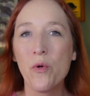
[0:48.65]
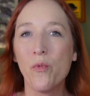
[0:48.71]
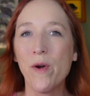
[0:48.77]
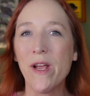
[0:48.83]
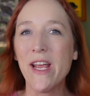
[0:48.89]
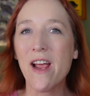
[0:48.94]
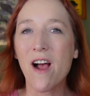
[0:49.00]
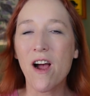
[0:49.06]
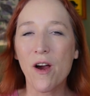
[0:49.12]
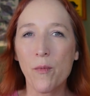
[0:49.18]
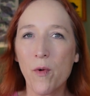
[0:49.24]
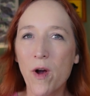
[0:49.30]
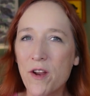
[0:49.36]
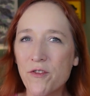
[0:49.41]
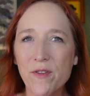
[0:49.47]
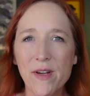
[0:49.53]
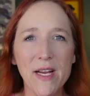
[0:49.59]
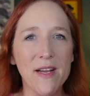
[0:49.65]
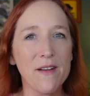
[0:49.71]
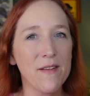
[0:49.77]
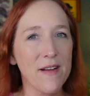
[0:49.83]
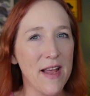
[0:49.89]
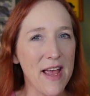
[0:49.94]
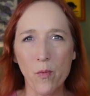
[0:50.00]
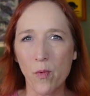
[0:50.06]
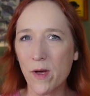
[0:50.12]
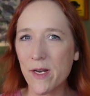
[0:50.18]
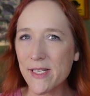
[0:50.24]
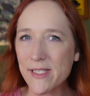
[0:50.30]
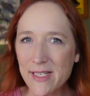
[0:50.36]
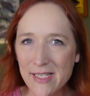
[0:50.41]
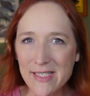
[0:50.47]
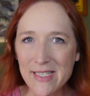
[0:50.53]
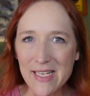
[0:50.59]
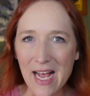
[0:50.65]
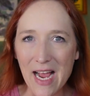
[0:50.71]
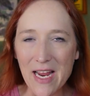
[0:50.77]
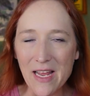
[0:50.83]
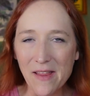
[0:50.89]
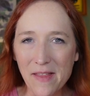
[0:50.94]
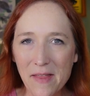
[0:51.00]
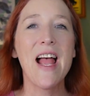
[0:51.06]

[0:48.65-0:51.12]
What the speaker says: We are wondering, what is a scythe?